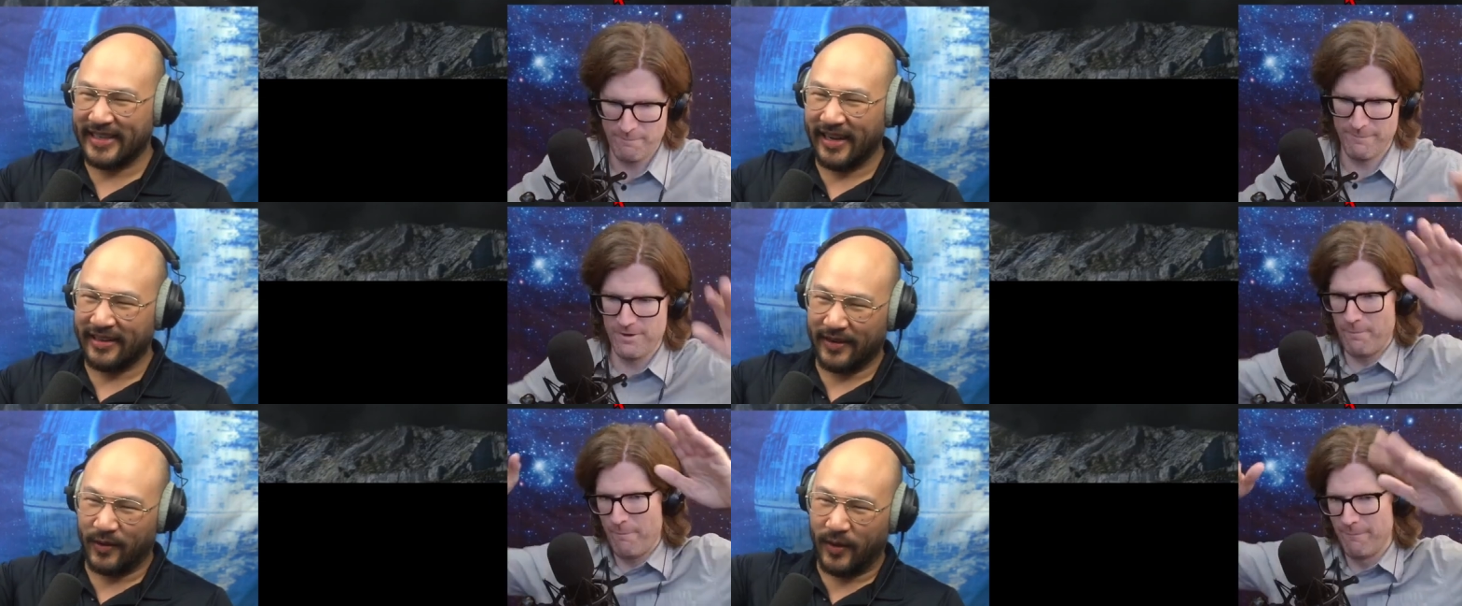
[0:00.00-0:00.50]
Speaker 1: little, out
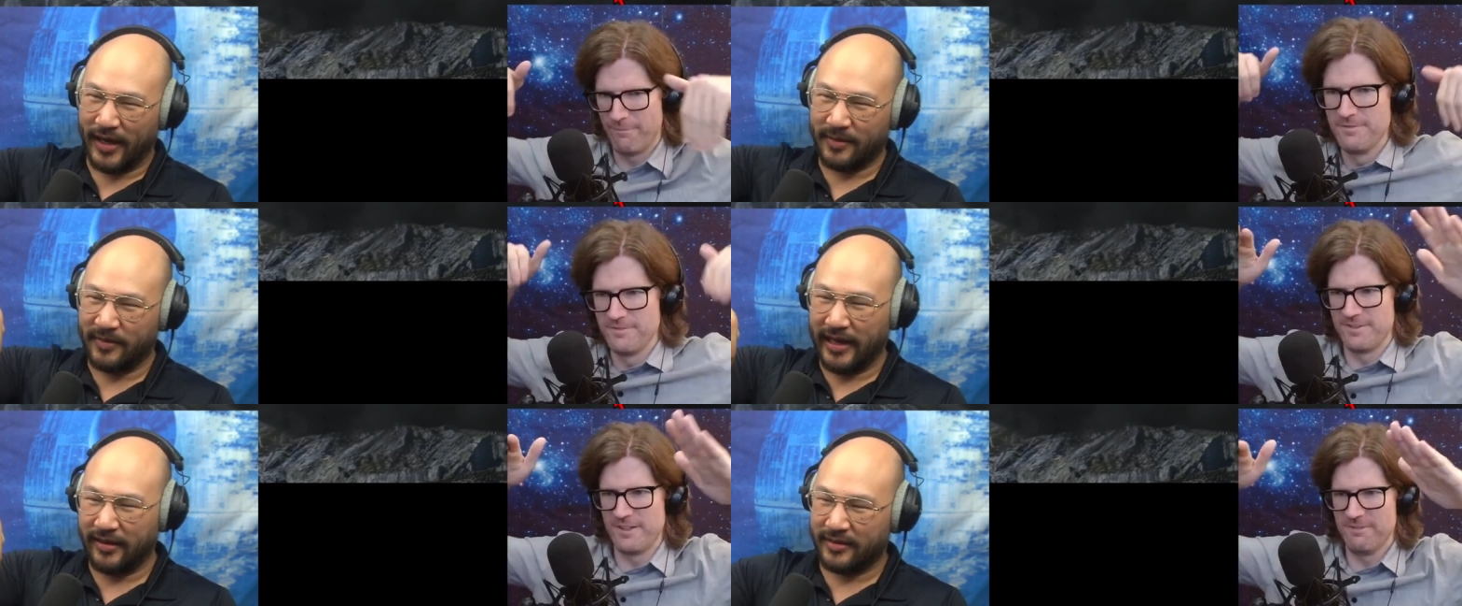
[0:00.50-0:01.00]
and like walk
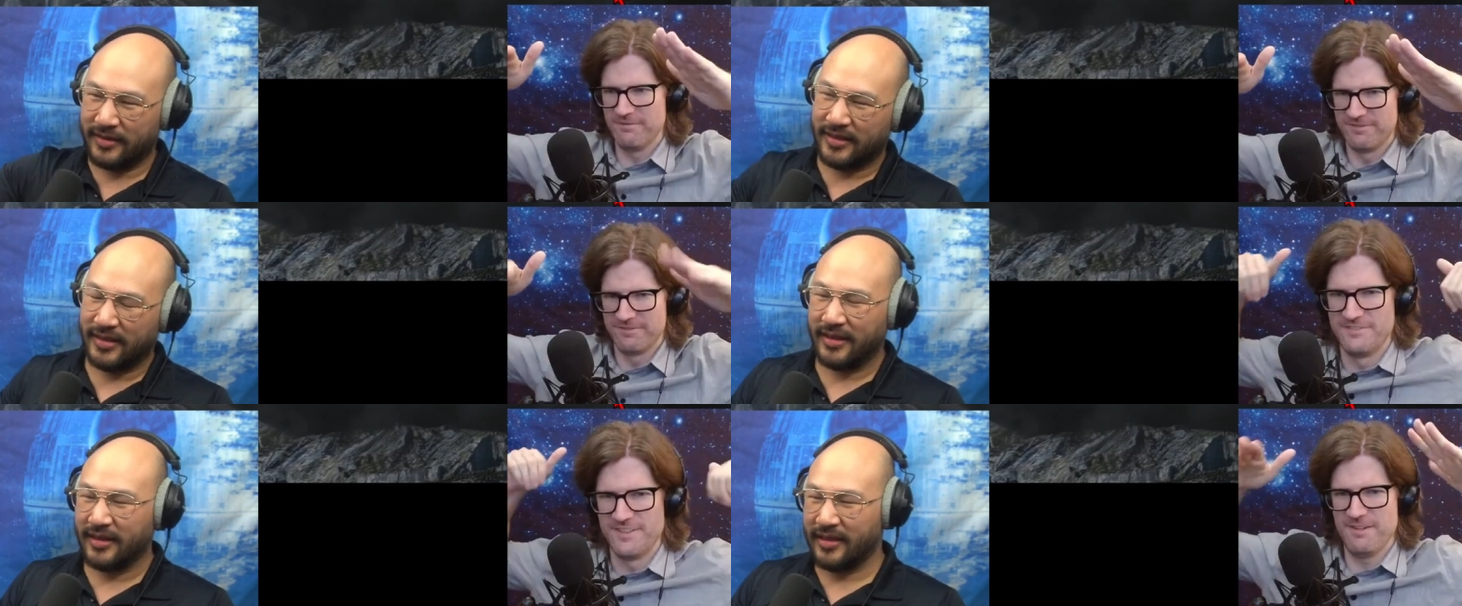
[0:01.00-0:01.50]
them out.
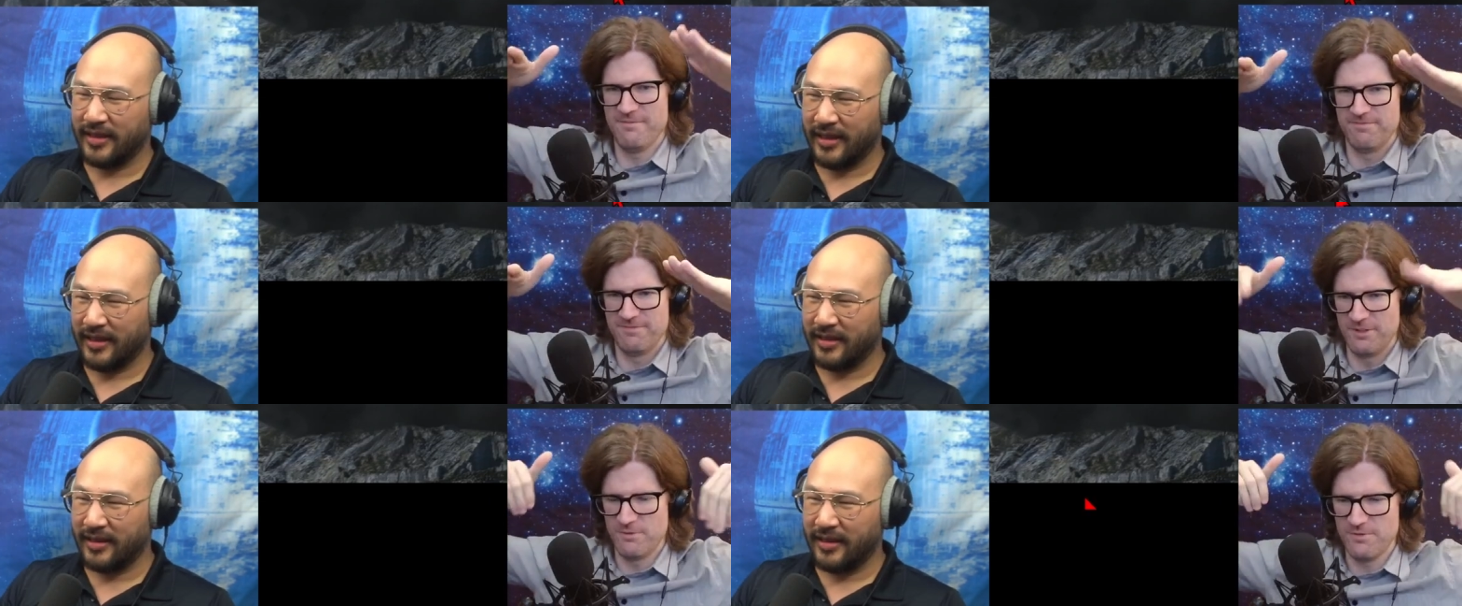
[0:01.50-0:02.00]
Speaker 2: Yep.
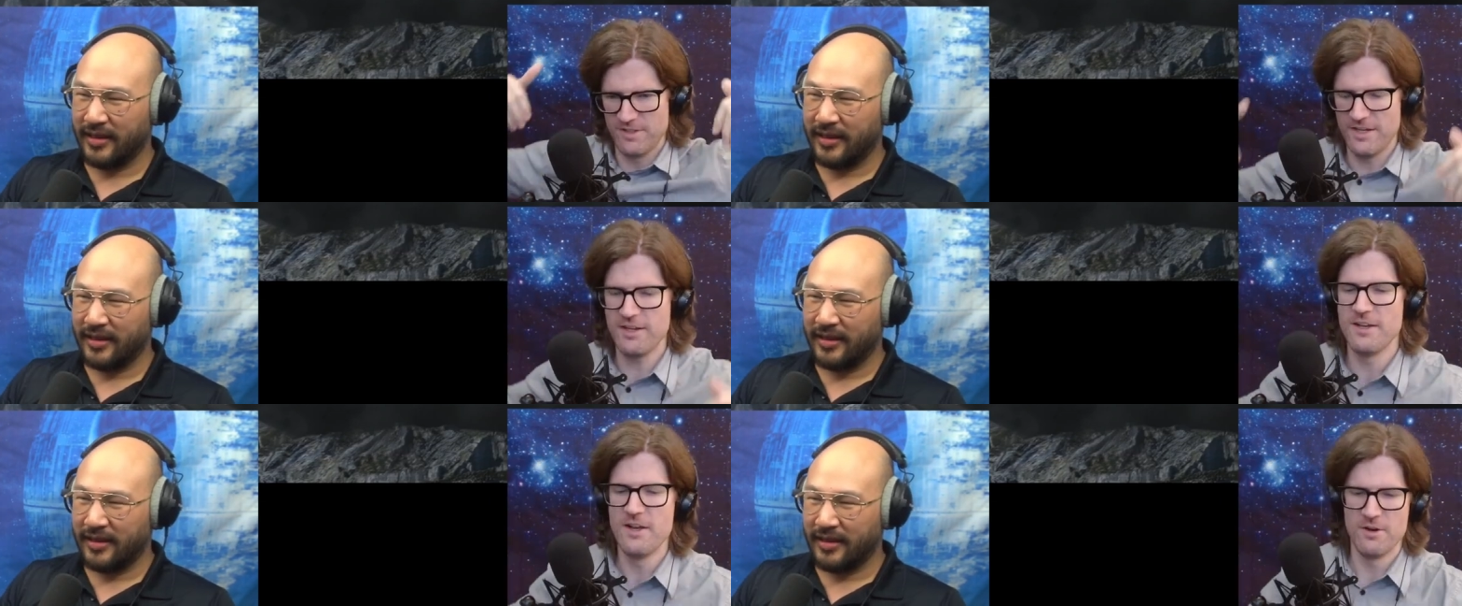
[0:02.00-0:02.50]
Well, it, eh,
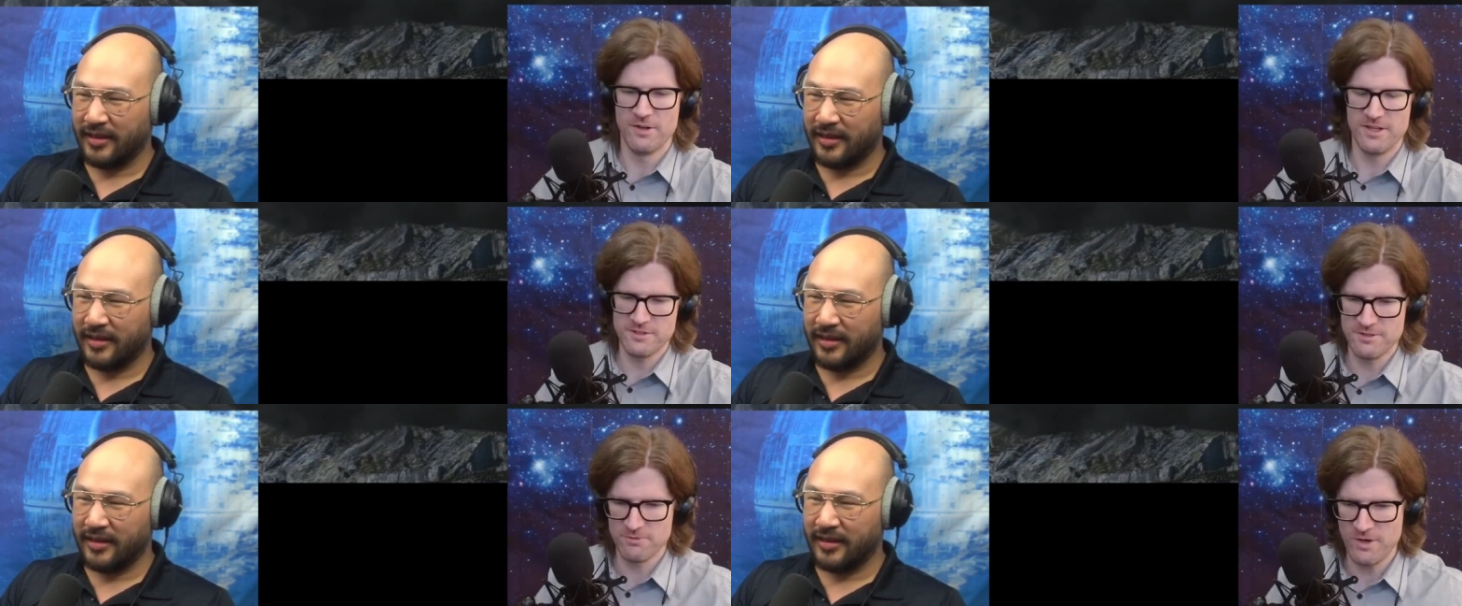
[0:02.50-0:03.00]
let's
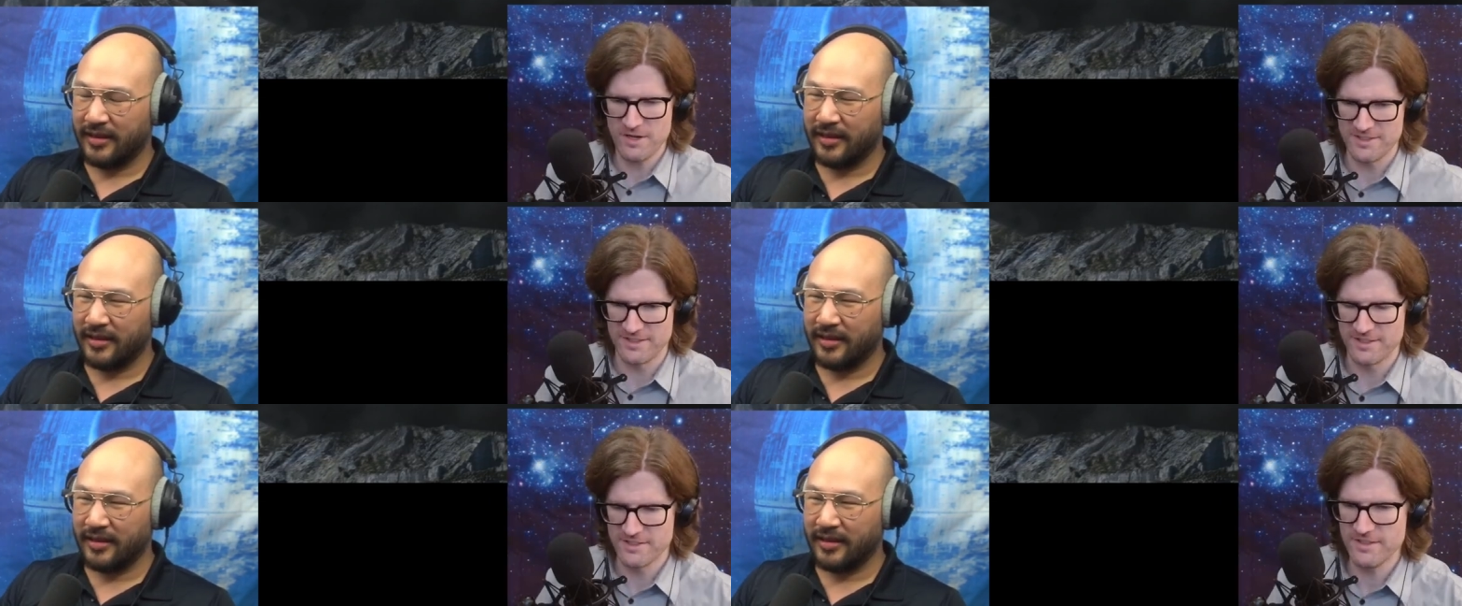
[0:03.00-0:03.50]
just watch it
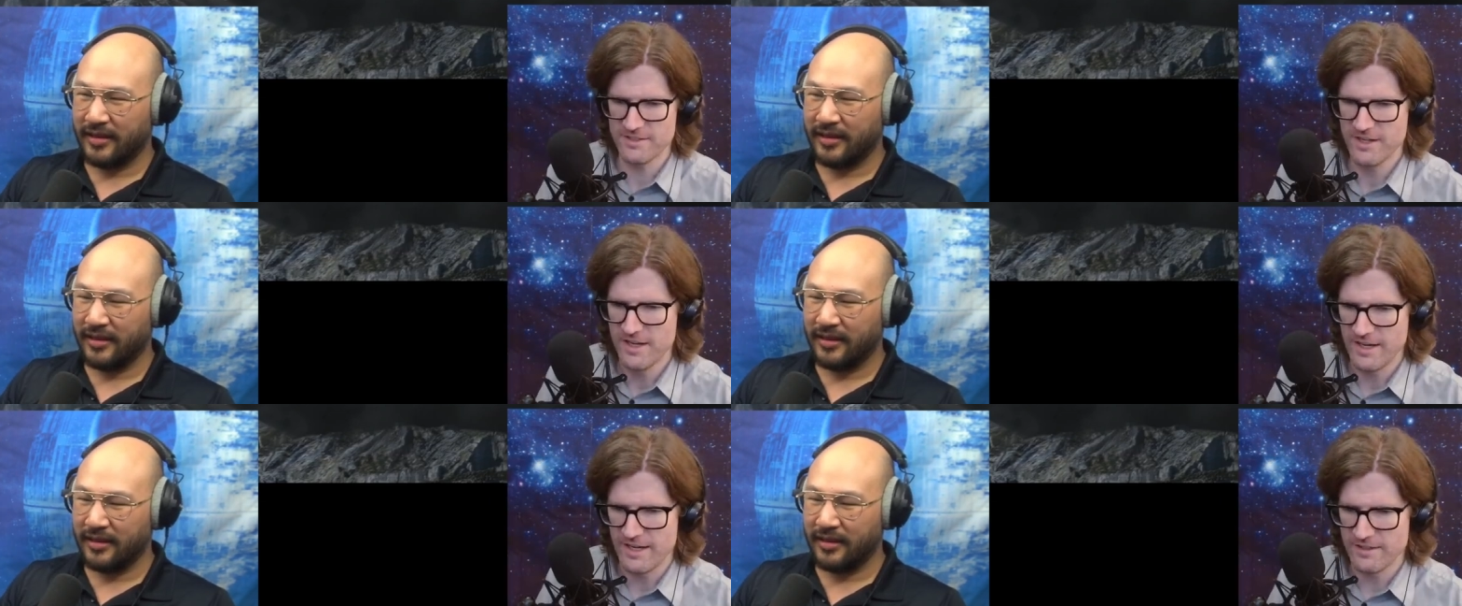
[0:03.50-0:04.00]
because it's
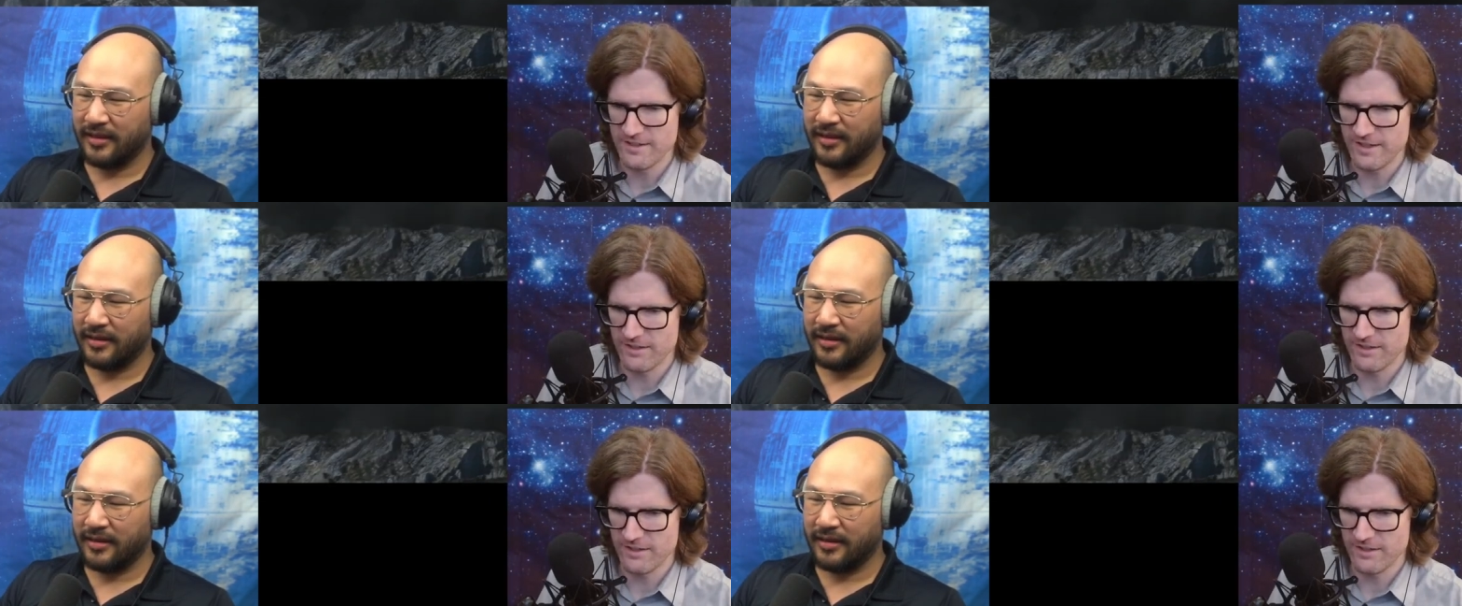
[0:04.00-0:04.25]
it it